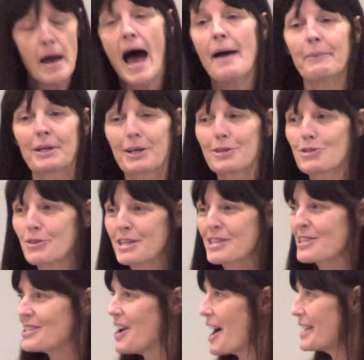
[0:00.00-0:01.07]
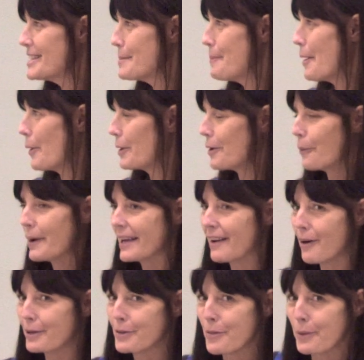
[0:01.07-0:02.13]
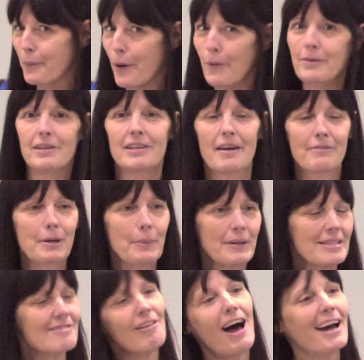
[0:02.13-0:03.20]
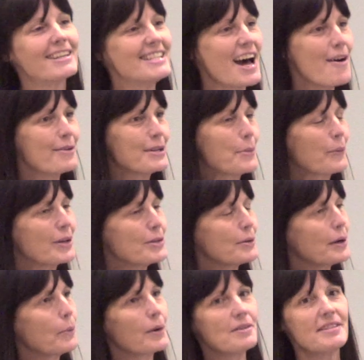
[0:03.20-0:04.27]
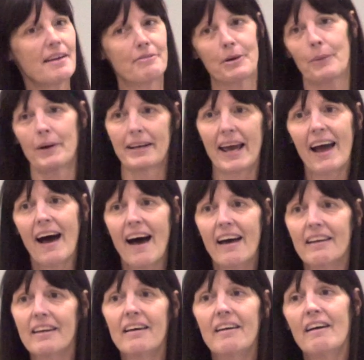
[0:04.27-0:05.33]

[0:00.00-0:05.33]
And when Katrina talks about going out on the road and everyone's locked down and wondering where's everyone at,